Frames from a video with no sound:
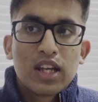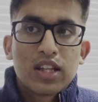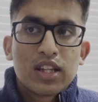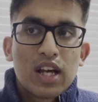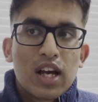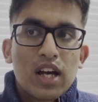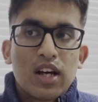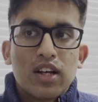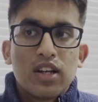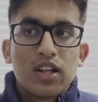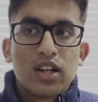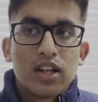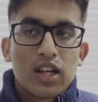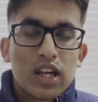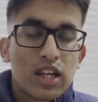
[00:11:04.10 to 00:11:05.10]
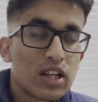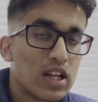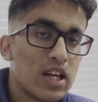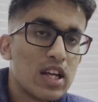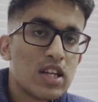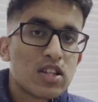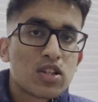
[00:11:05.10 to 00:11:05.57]
that it
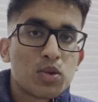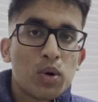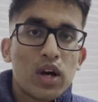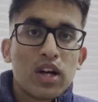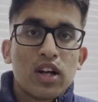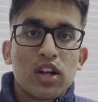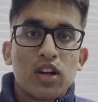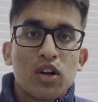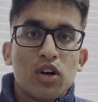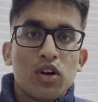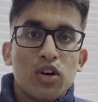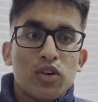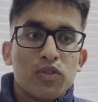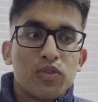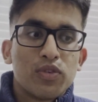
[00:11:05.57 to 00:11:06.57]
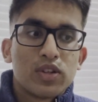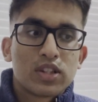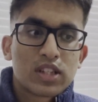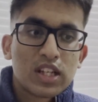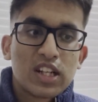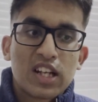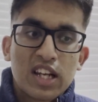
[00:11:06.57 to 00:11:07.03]
is quite a lot of
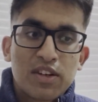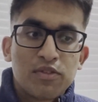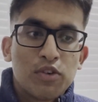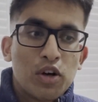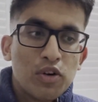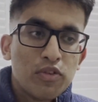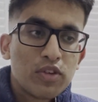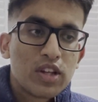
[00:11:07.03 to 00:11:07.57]
skill involved.